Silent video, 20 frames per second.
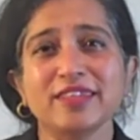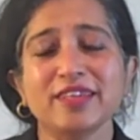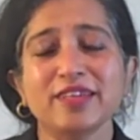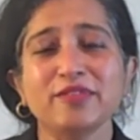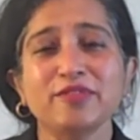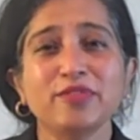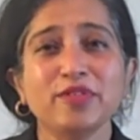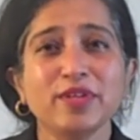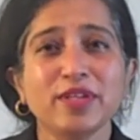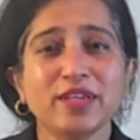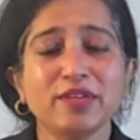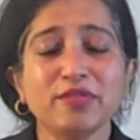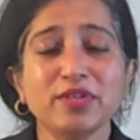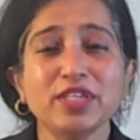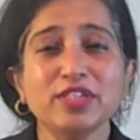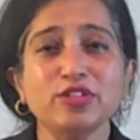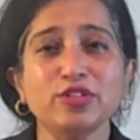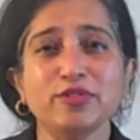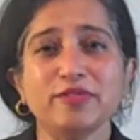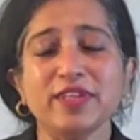fully
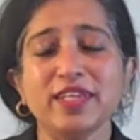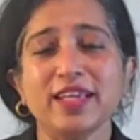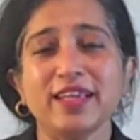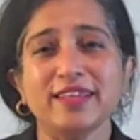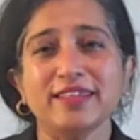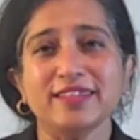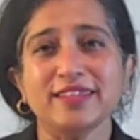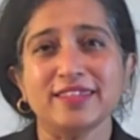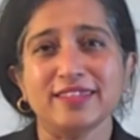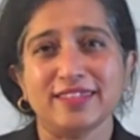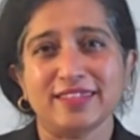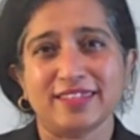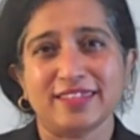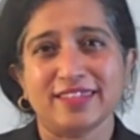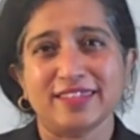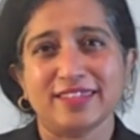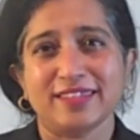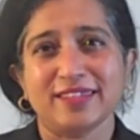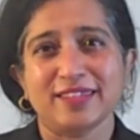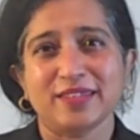rejuvenated,
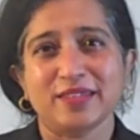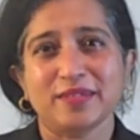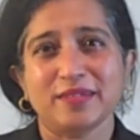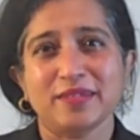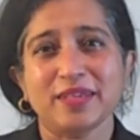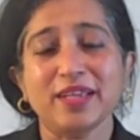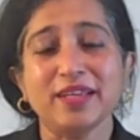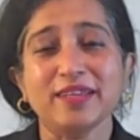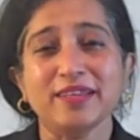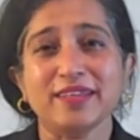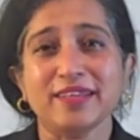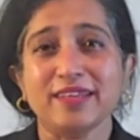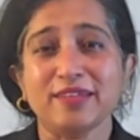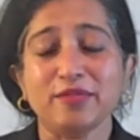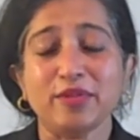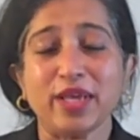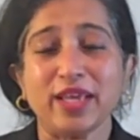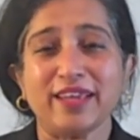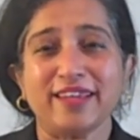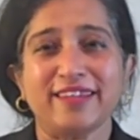and
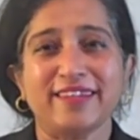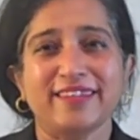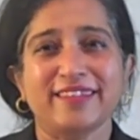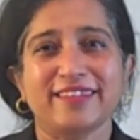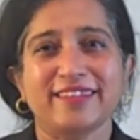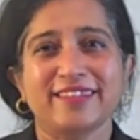awake.